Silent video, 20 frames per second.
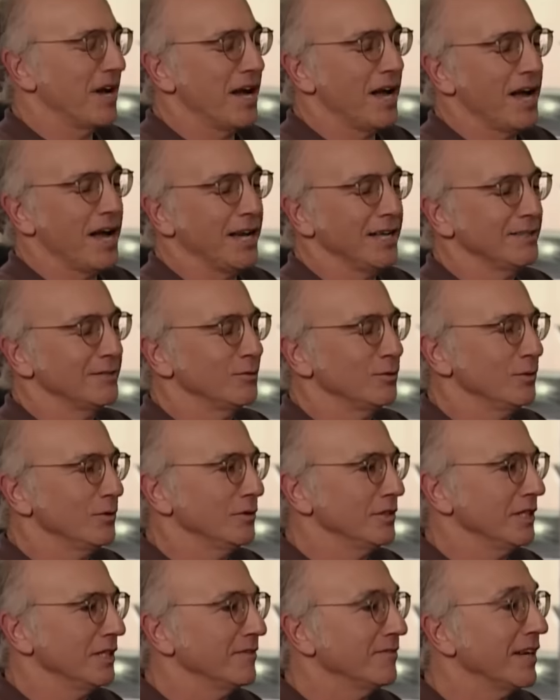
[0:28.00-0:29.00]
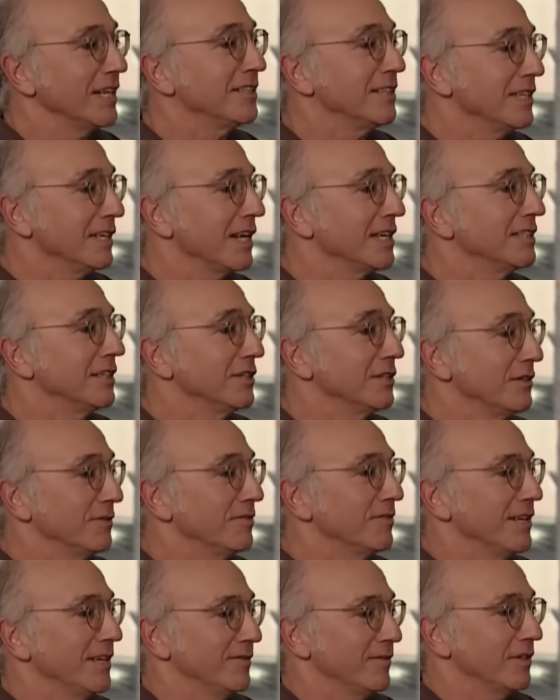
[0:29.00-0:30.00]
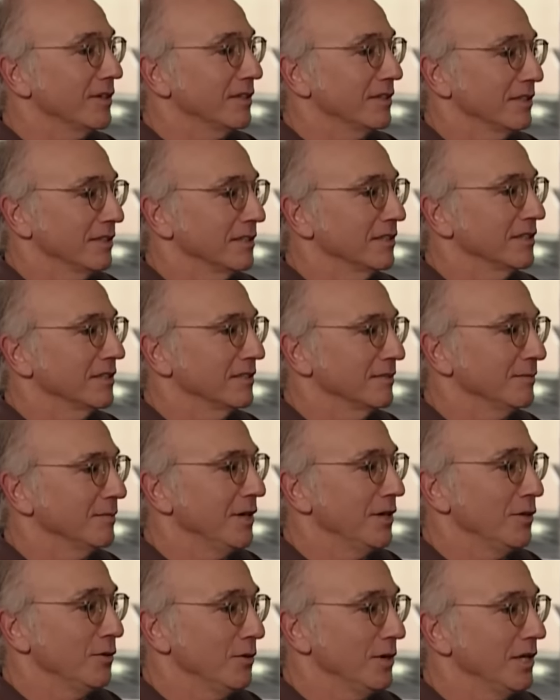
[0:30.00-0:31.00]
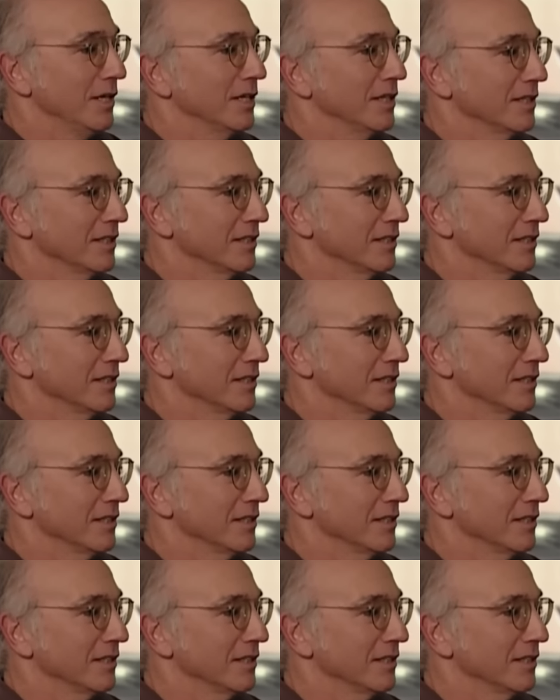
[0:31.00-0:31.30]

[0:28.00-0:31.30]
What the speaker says: on, ruined it. If I did, I did you a favor, by the way.